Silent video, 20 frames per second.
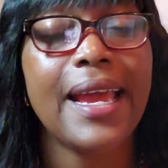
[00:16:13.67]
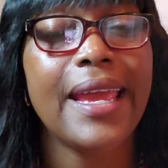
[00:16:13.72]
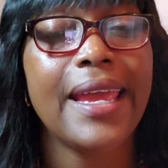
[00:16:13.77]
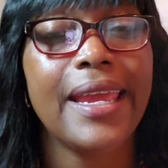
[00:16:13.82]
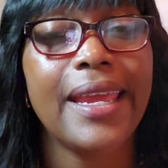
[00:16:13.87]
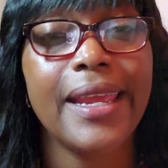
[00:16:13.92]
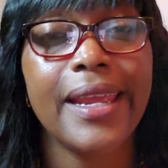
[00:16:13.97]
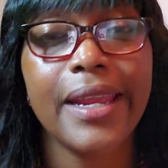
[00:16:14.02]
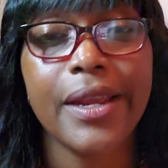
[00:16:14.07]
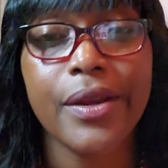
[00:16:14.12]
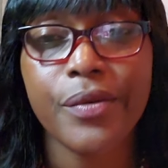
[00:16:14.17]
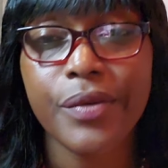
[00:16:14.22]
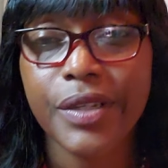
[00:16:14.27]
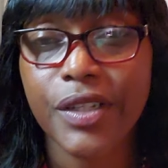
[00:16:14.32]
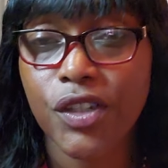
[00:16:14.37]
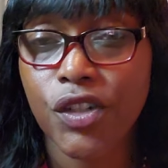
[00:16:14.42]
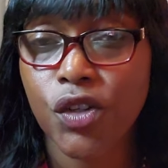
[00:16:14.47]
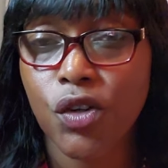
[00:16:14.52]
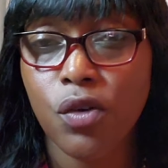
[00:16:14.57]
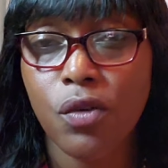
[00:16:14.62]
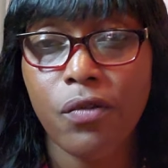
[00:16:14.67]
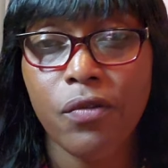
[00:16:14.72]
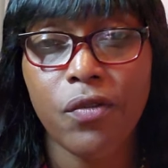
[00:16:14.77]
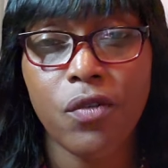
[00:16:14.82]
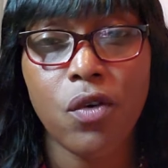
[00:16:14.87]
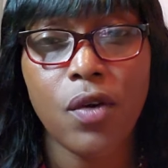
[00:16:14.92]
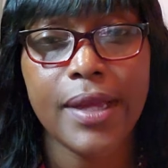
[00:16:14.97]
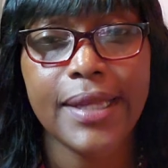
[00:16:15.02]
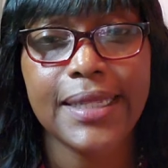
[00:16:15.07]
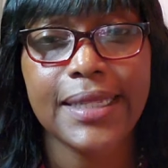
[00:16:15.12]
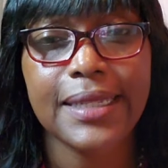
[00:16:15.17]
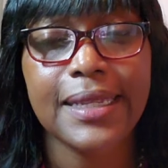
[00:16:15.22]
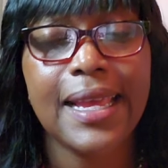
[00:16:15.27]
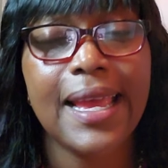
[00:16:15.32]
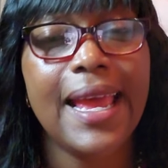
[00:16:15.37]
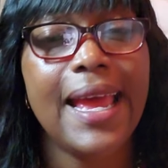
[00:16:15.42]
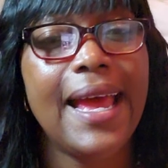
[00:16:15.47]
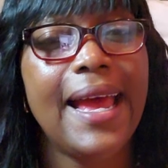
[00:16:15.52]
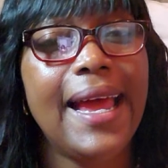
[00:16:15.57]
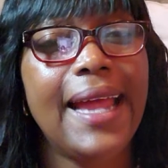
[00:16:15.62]
I hear it in your voice,
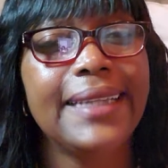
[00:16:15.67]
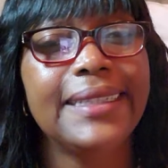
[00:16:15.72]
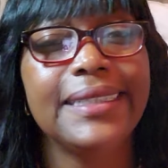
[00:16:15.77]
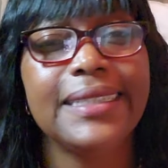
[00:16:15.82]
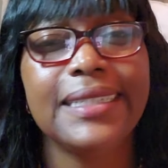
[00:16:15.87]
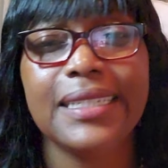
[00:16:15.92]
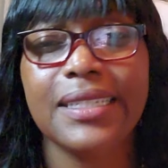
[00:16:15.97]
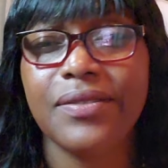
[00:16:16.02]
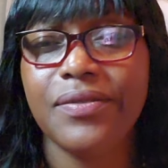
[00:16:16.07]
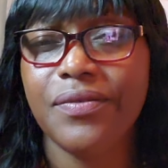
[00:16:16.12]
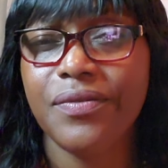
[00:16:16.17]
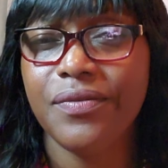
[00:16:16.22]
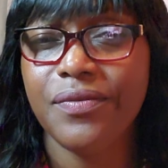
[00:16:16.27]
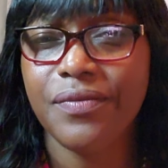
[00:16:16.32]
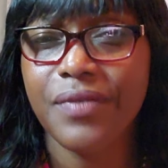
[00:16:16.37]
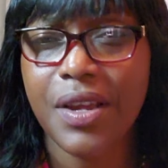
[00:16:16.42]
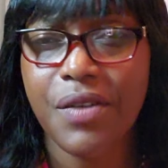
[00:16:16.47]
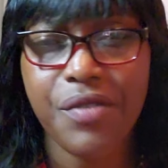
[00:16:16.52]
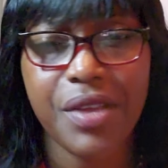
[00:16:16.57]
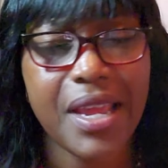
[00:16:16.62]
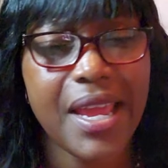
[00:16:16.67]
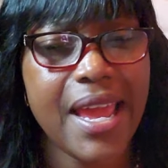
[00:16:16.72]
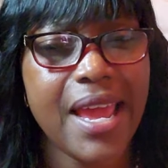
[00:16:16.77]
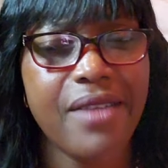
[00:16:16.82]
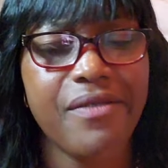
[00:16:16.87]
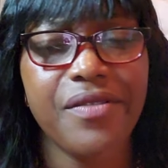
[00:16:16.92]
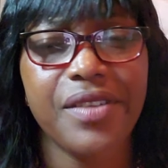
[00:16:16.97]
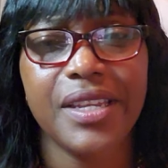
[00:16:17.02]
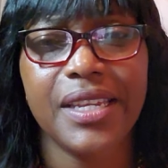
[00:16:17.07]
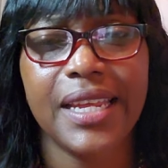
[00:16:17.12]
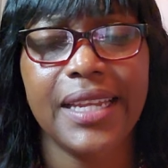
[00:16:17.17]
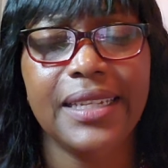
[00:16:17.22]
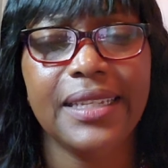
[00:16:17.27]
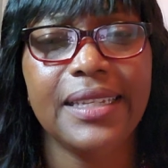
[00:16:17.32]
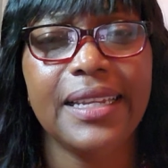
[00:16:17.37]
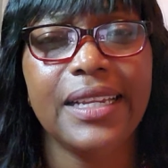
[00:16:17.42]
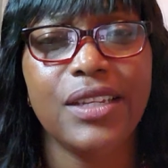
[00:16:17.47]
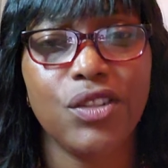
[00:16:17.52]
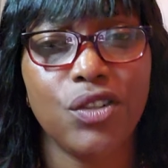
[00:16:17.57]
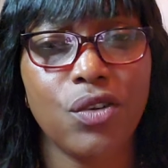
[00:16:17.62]
and it is very
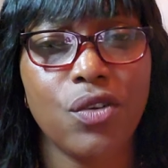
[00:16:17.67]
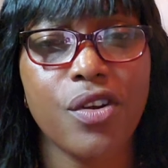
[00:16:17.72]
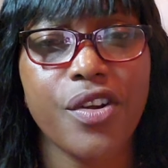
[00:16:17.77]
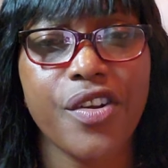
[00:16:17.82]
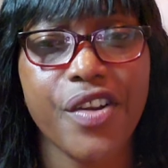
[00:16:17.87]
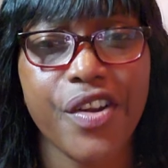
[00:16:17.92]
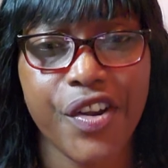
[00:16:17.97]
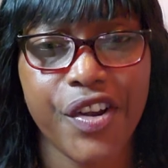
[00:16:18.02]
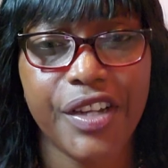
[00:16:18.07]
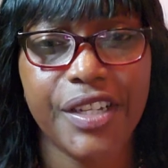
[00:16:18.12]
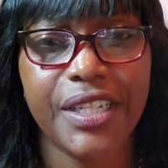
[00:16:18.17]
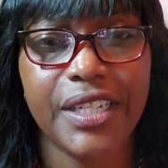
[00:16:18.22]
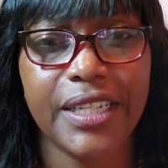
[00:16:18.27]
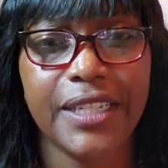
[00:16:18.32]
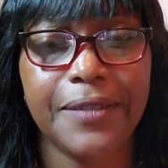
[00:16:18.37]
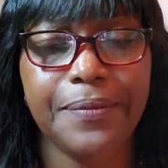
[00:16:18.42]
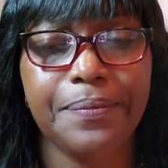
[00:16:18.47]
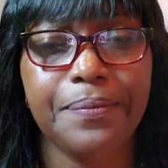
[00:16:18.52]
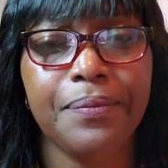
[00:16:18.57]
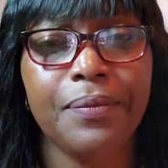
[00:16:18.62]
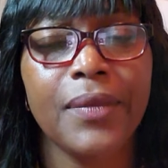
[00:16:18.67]
evident that you are hurting.